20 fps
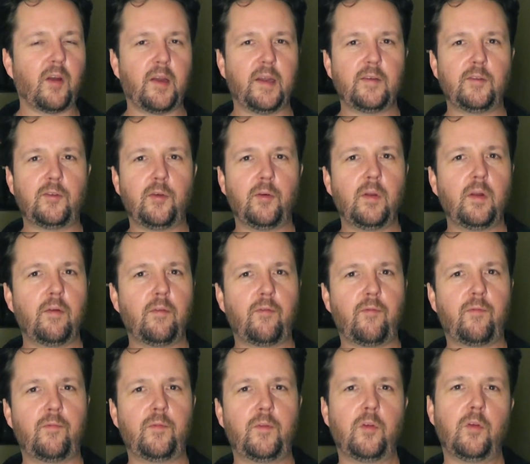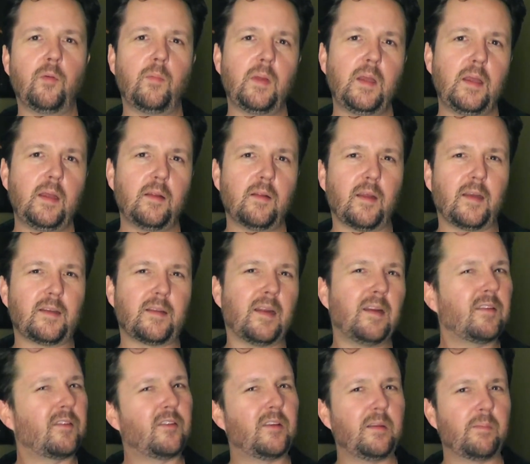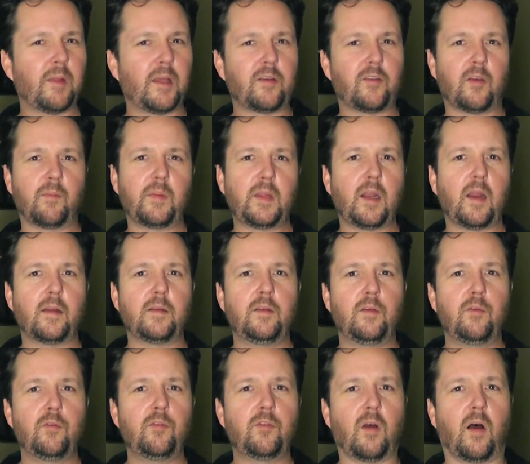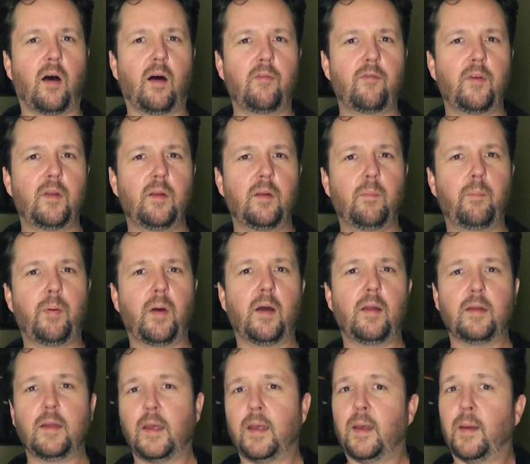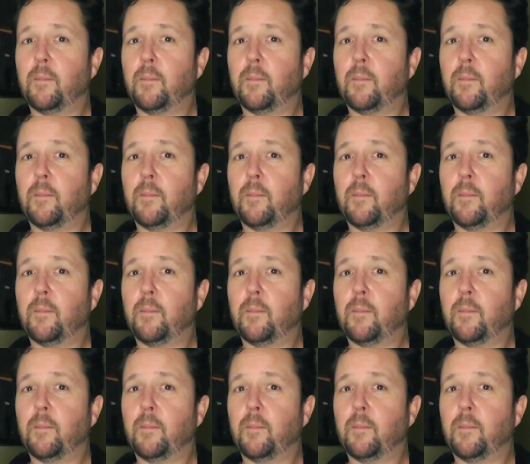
very intuitive to me, like they didn't seem like something I'd use often, but